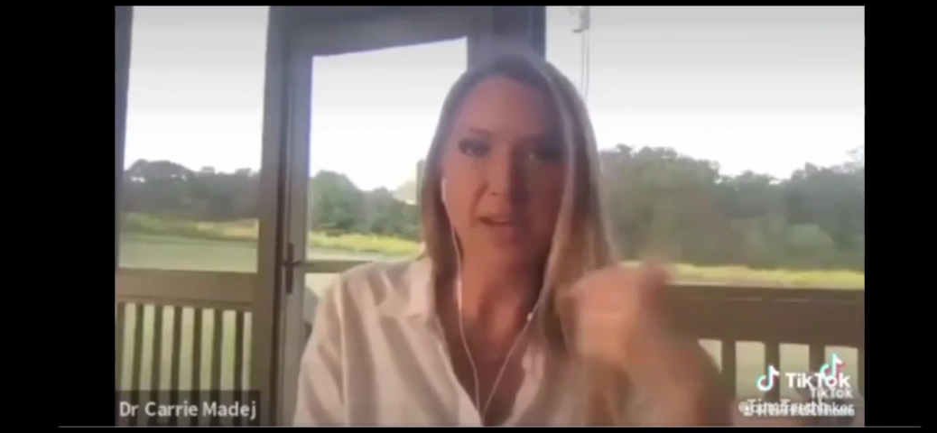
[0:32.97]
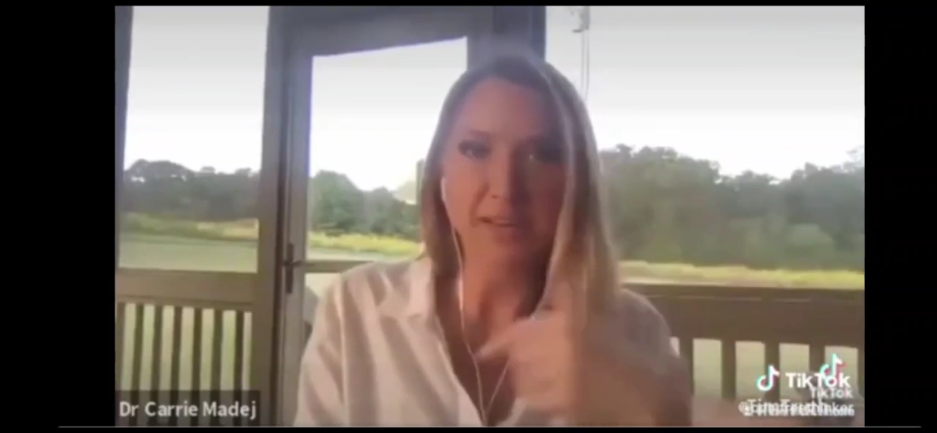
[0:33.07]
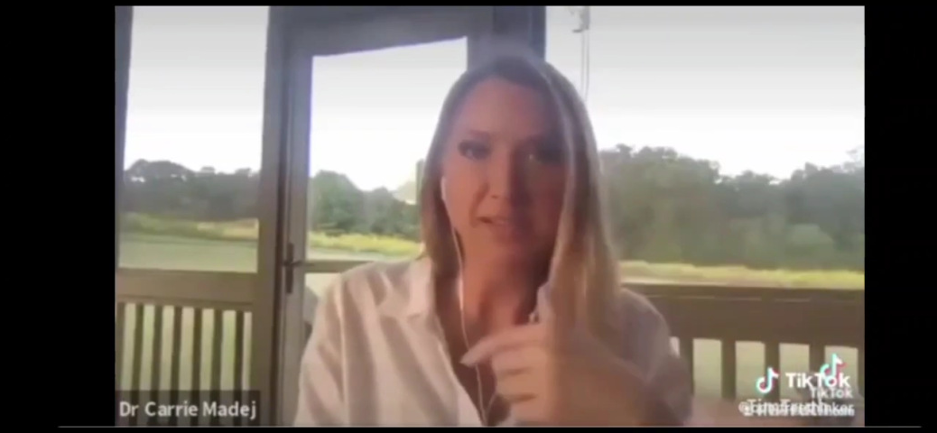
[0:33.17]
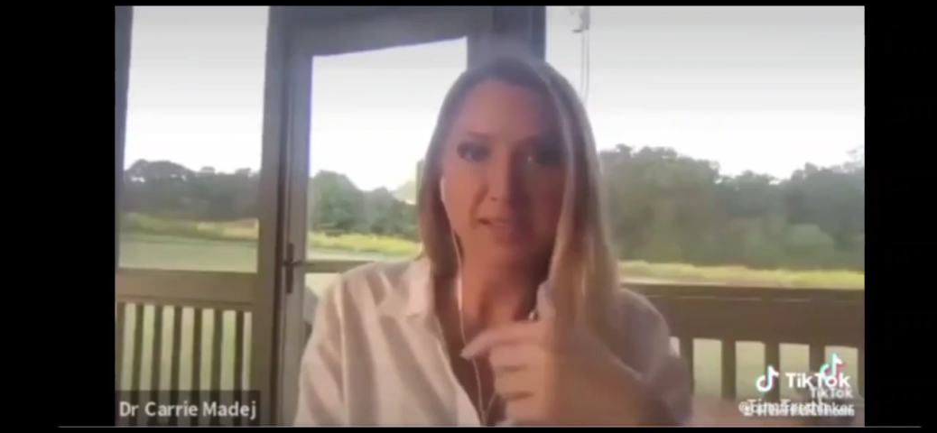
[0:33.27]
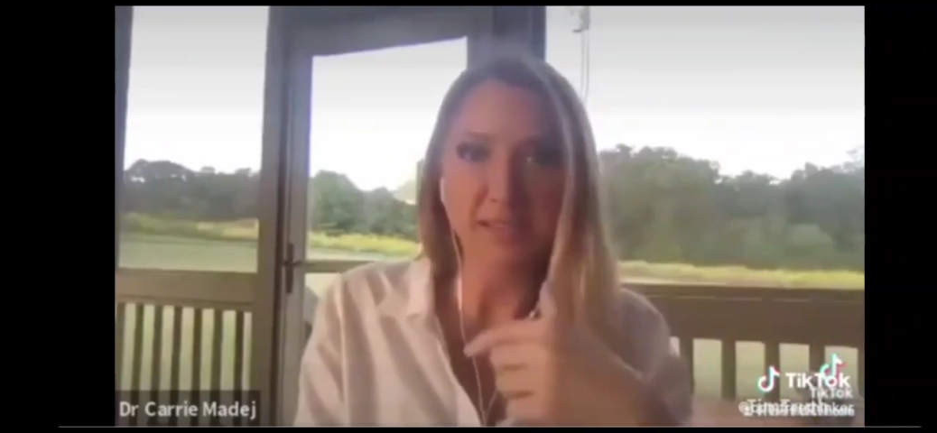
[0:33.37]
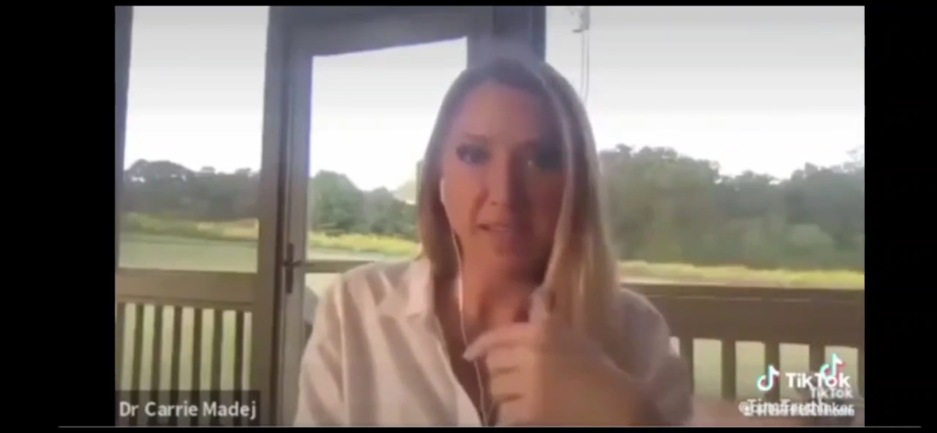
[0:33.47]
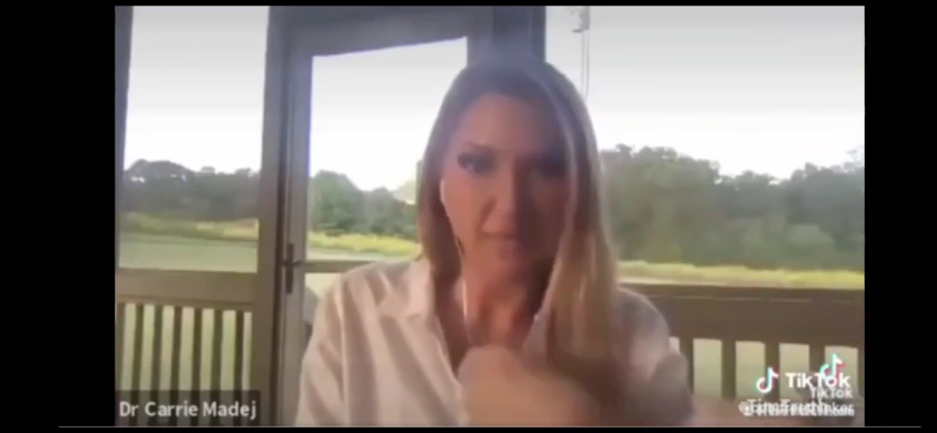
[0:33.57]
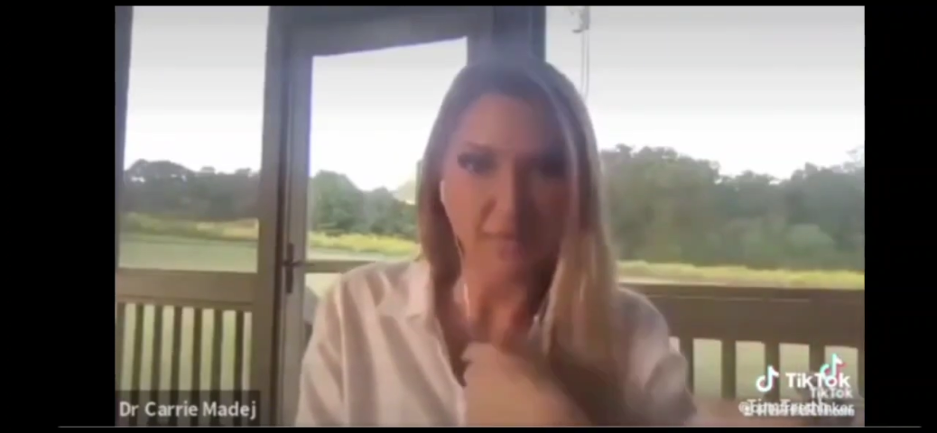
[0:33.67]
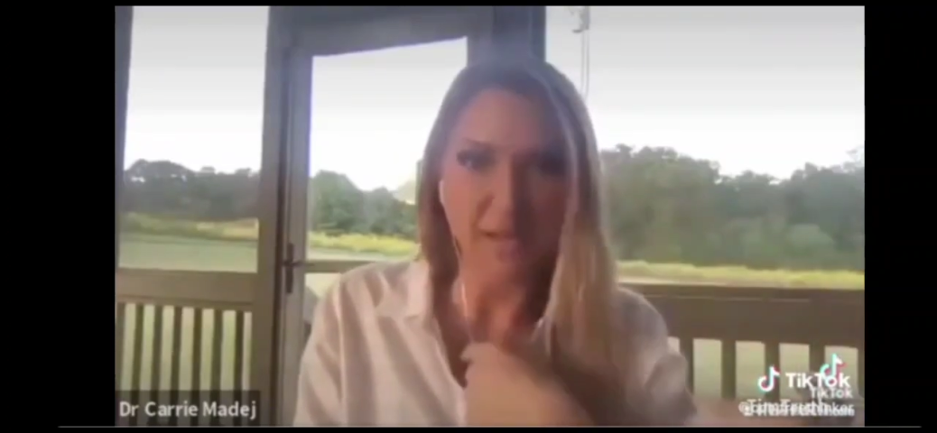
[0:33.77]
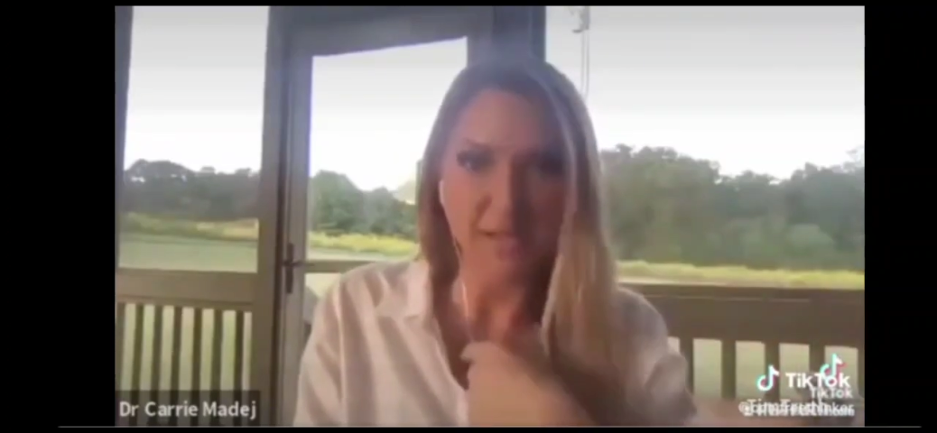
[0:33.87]

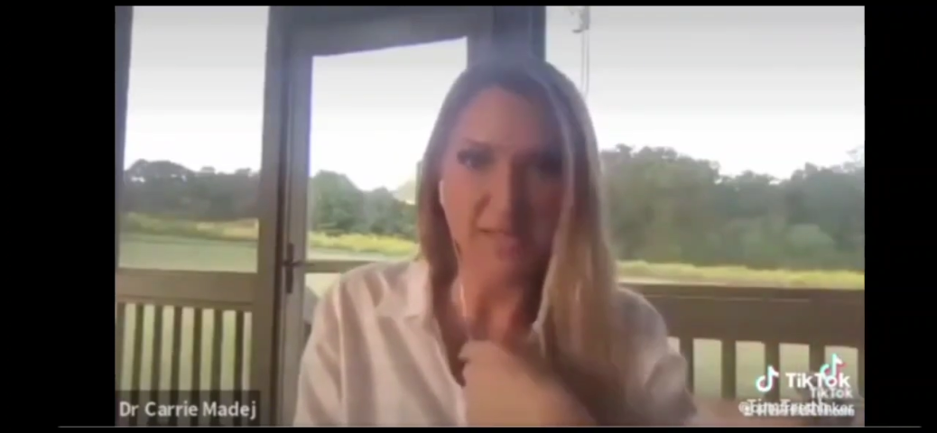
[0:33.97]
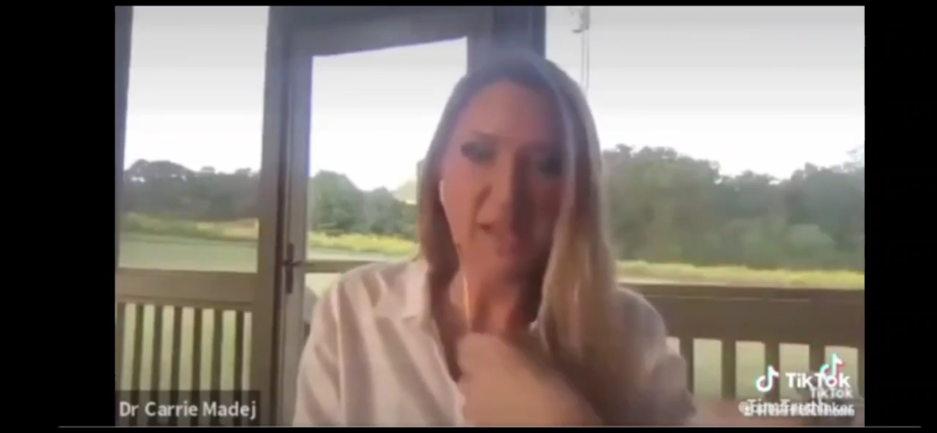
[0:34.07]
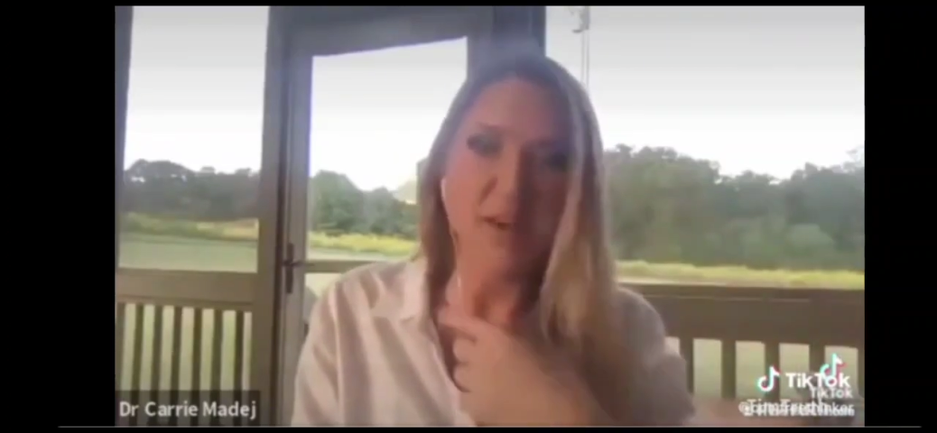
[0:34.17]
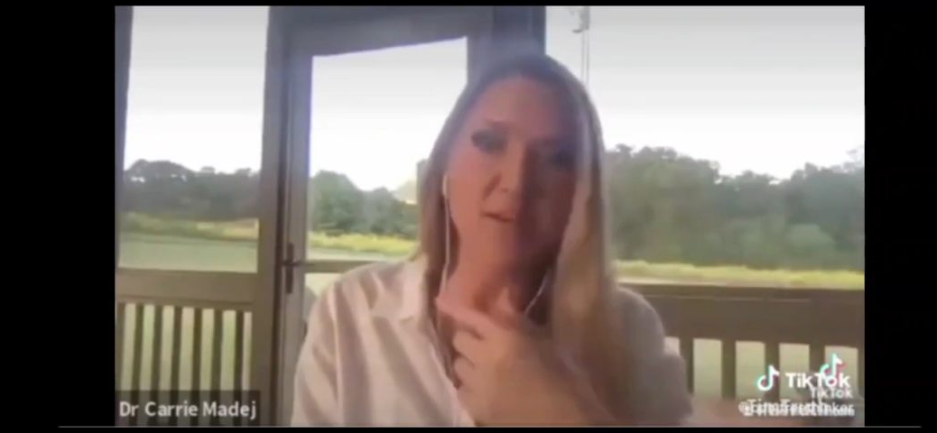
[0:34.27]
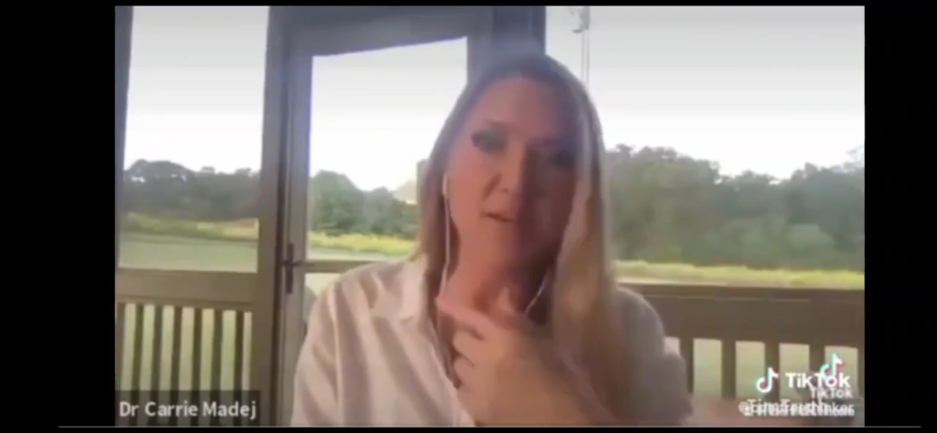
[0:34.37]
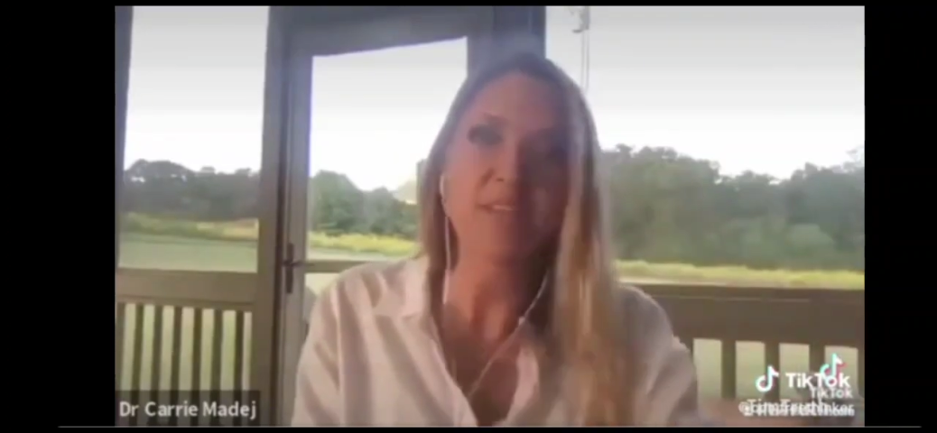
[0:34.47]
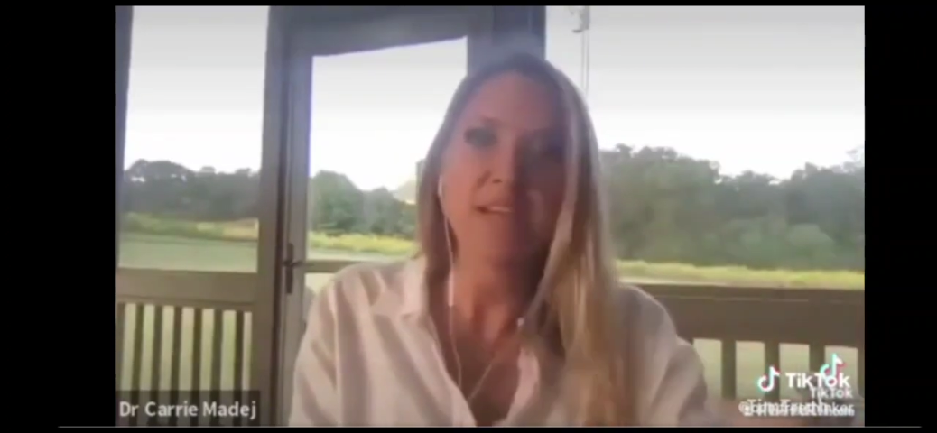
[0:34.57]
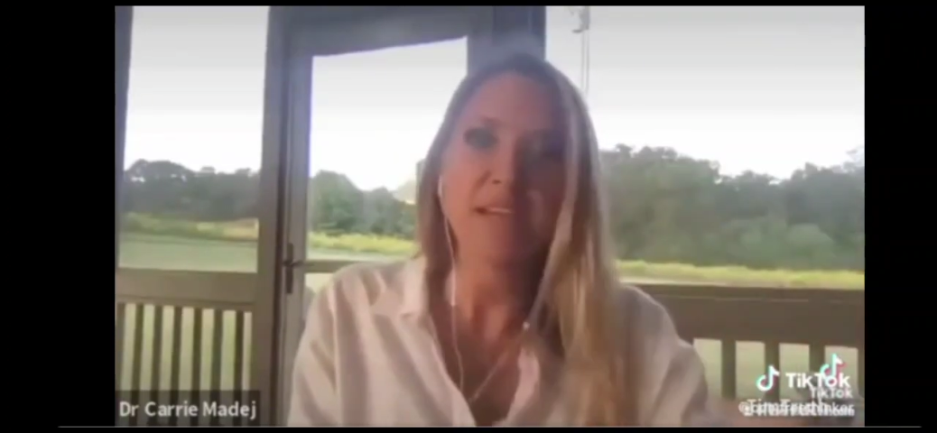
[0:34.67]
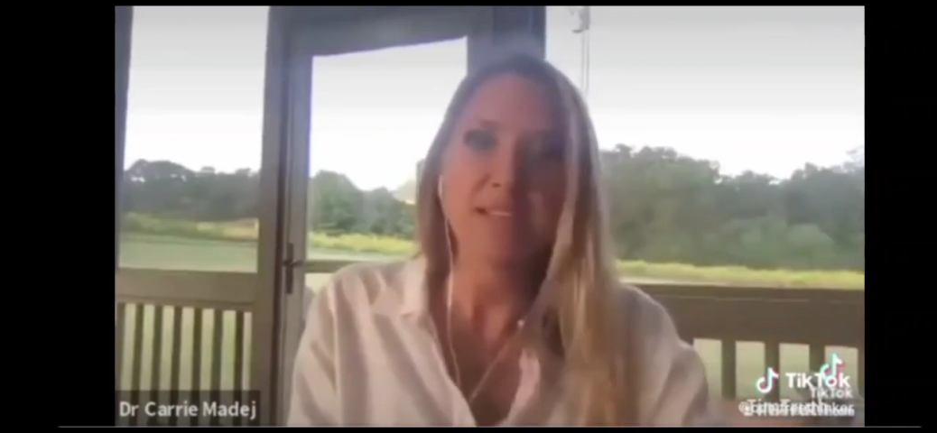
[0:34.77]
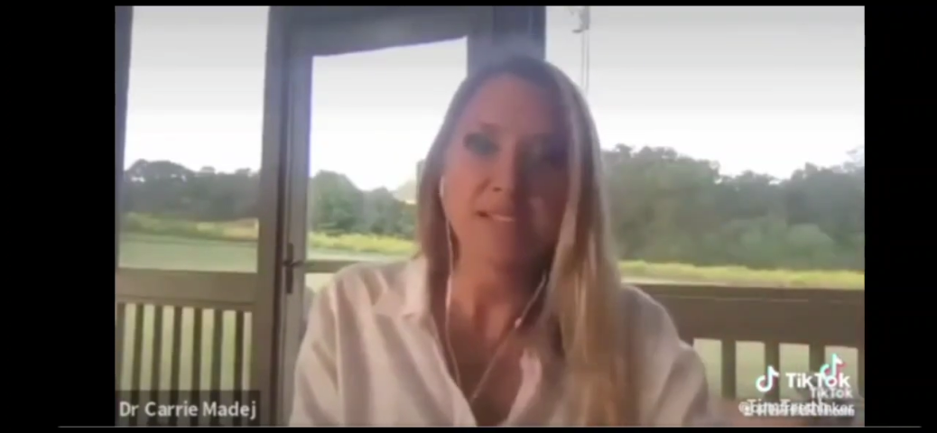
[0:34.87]
myself saying